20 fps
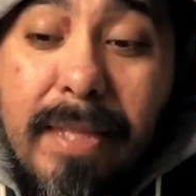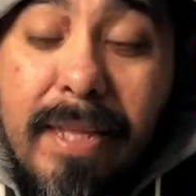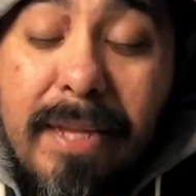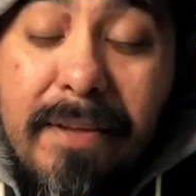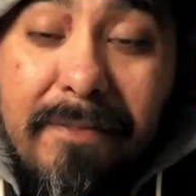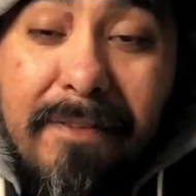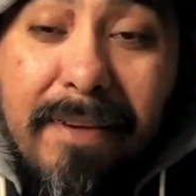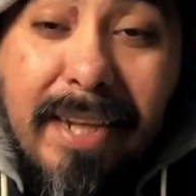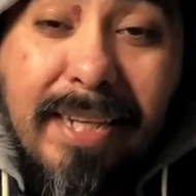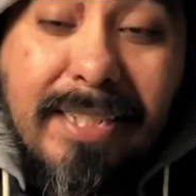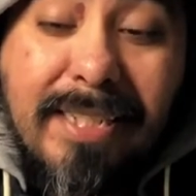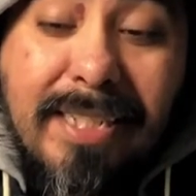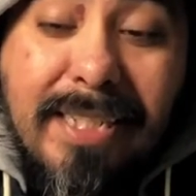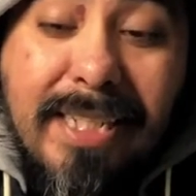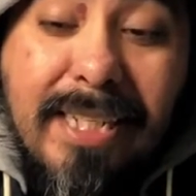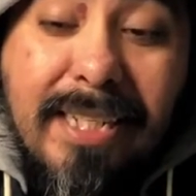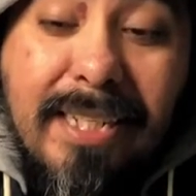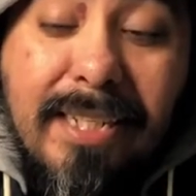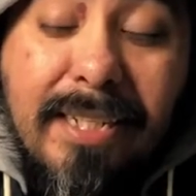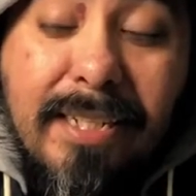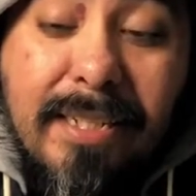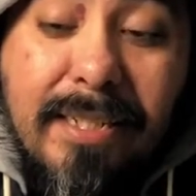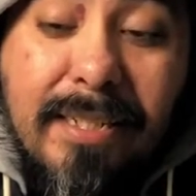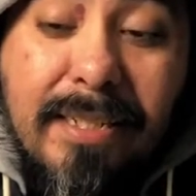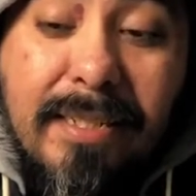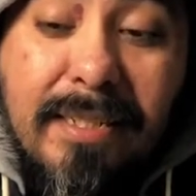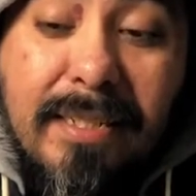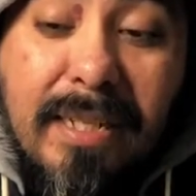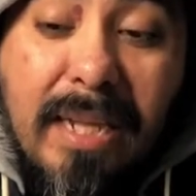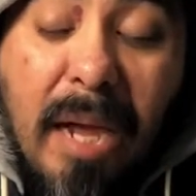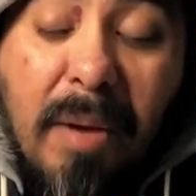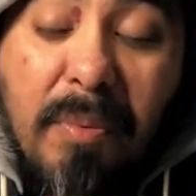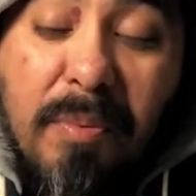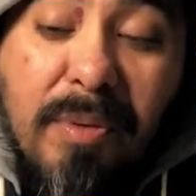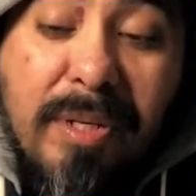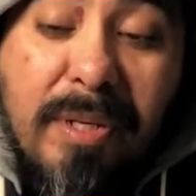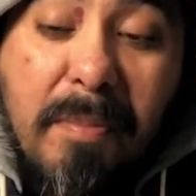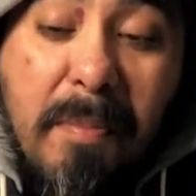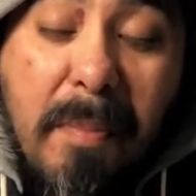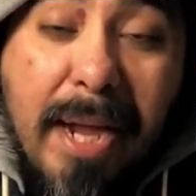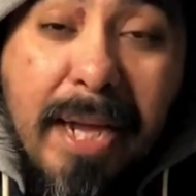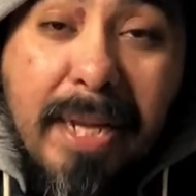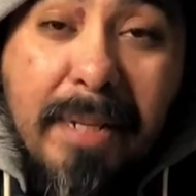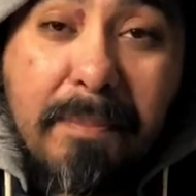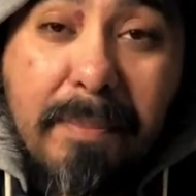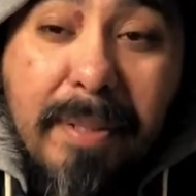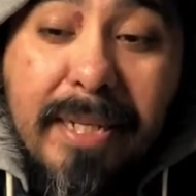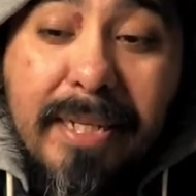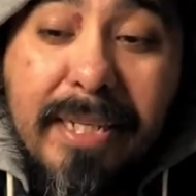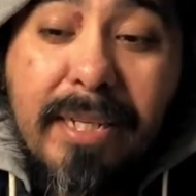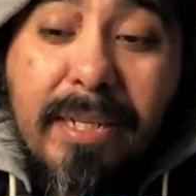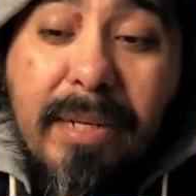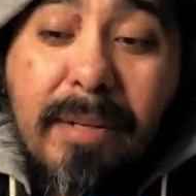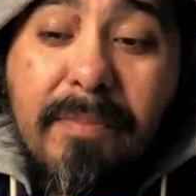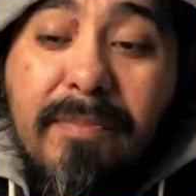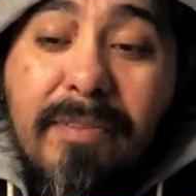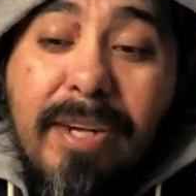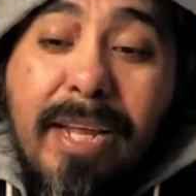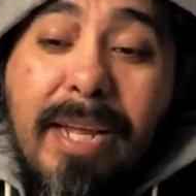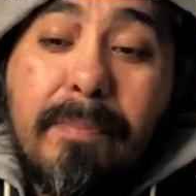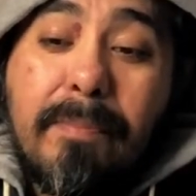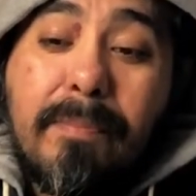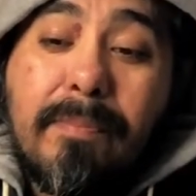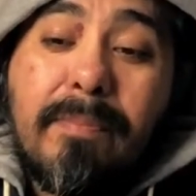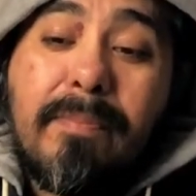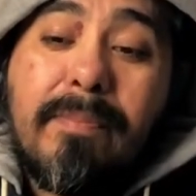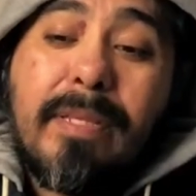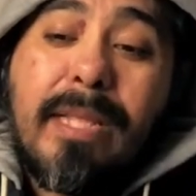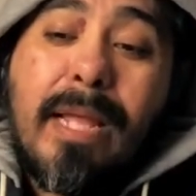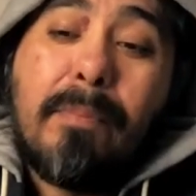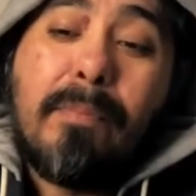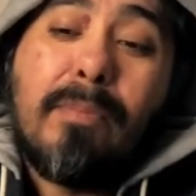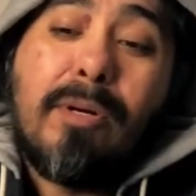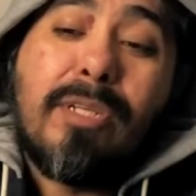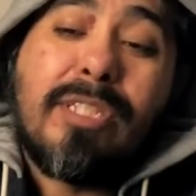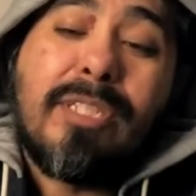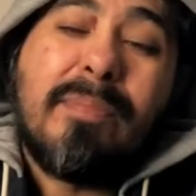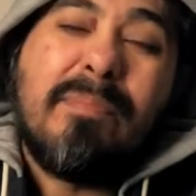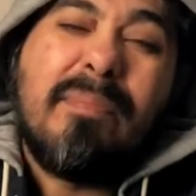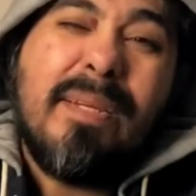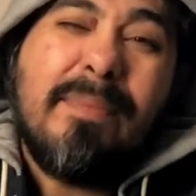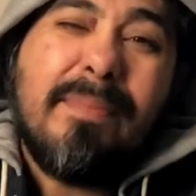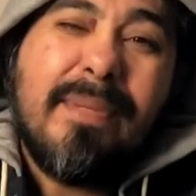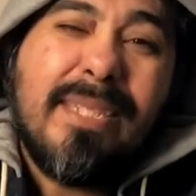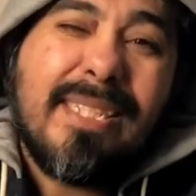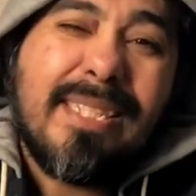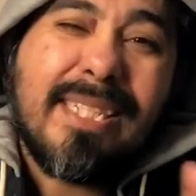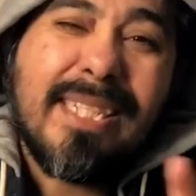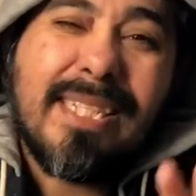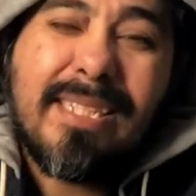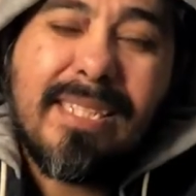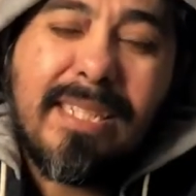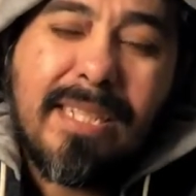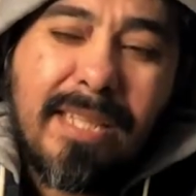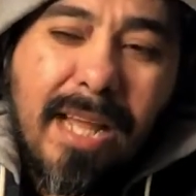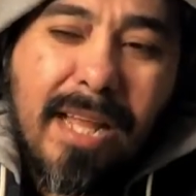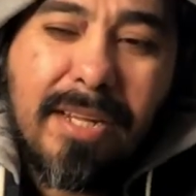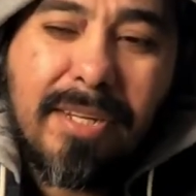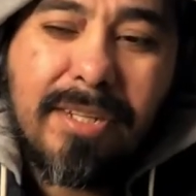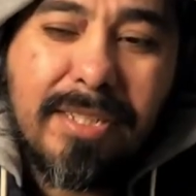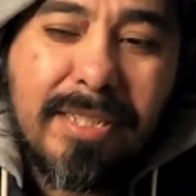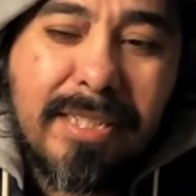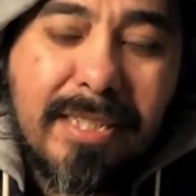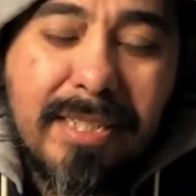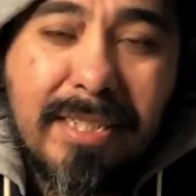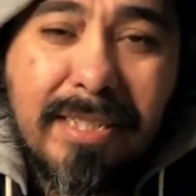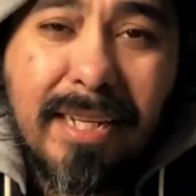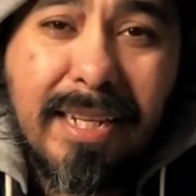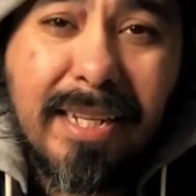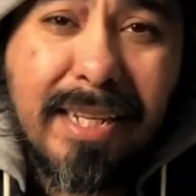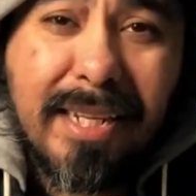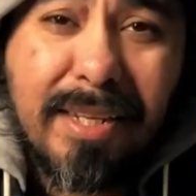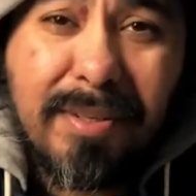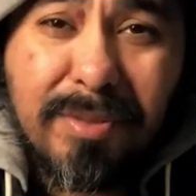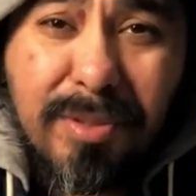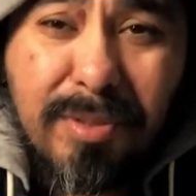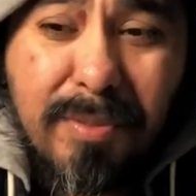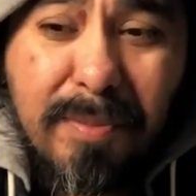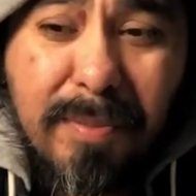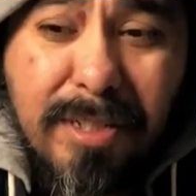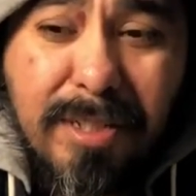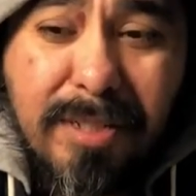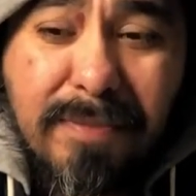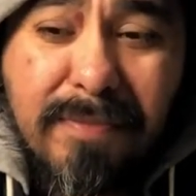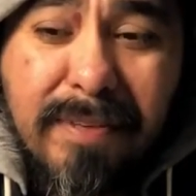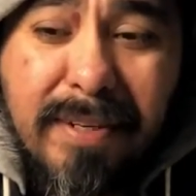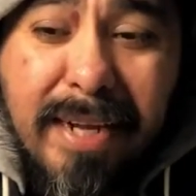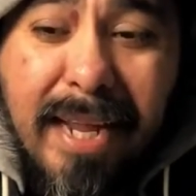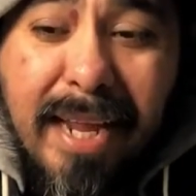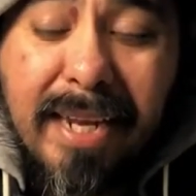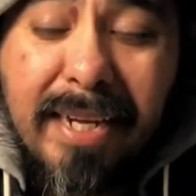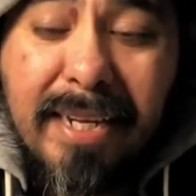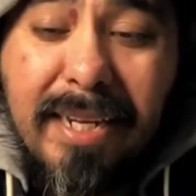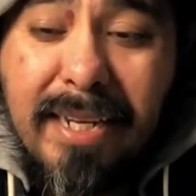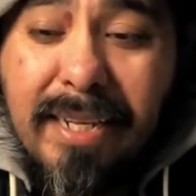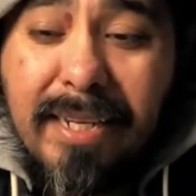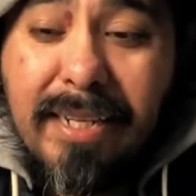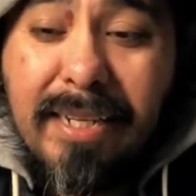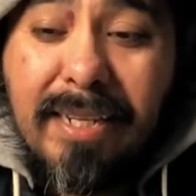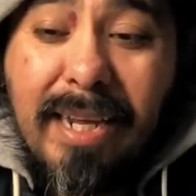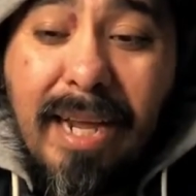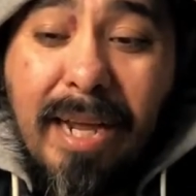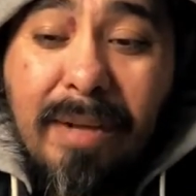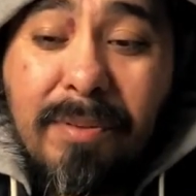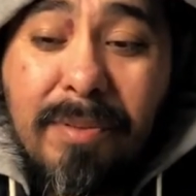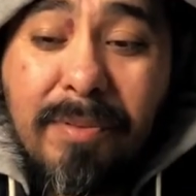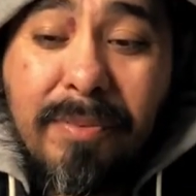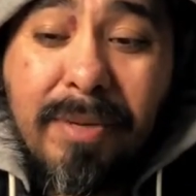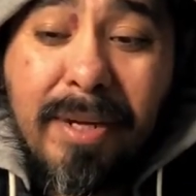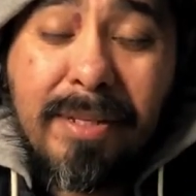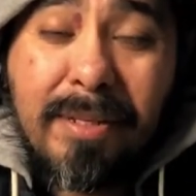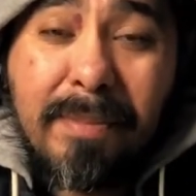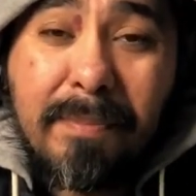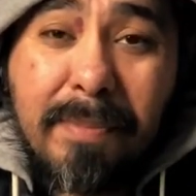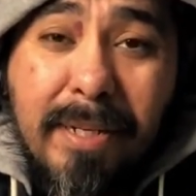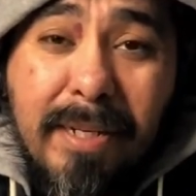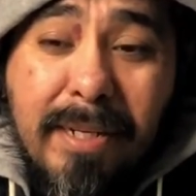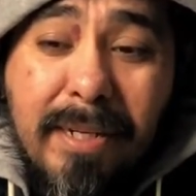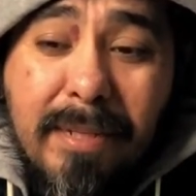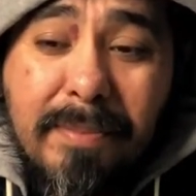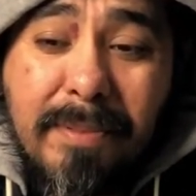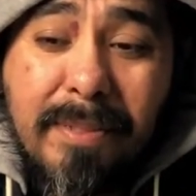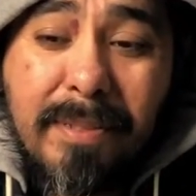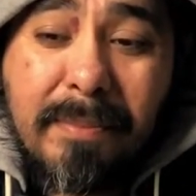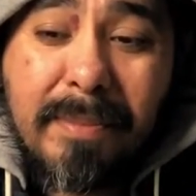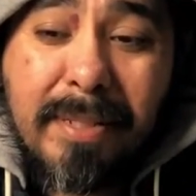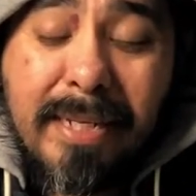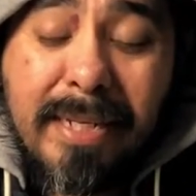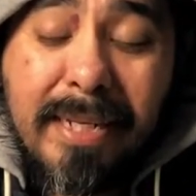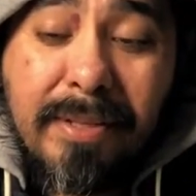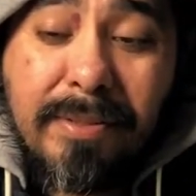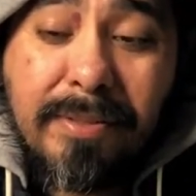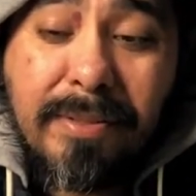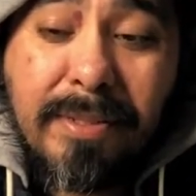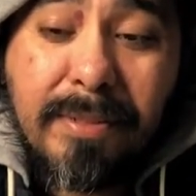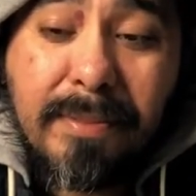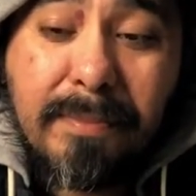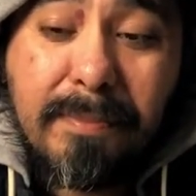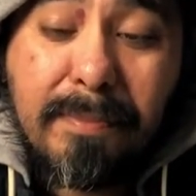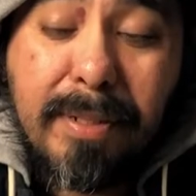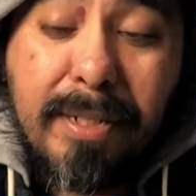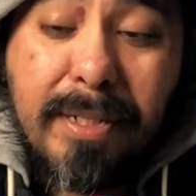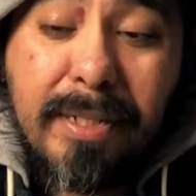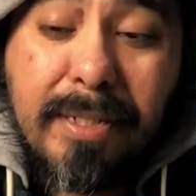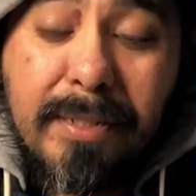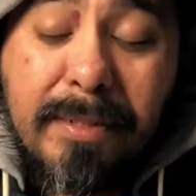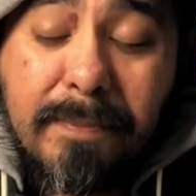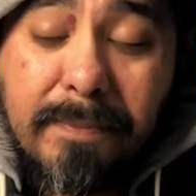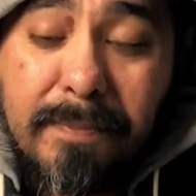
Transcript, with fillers: if I see I wouldn't mind picking up for that that much maybe 60 dollars is a little too much for that I would rather pick up something else but